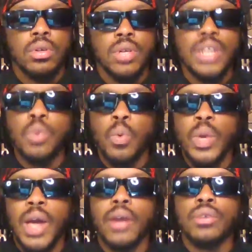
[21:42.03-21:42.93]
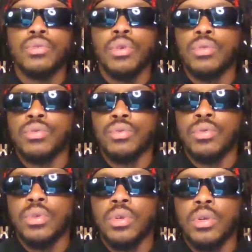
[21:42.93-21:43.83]
That's what we gotta go through.
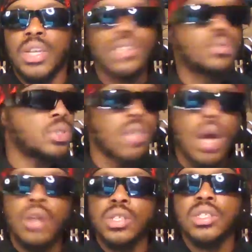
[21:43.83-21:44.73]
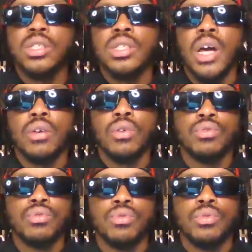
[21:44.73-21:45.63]
That's what our sisters gotta go through.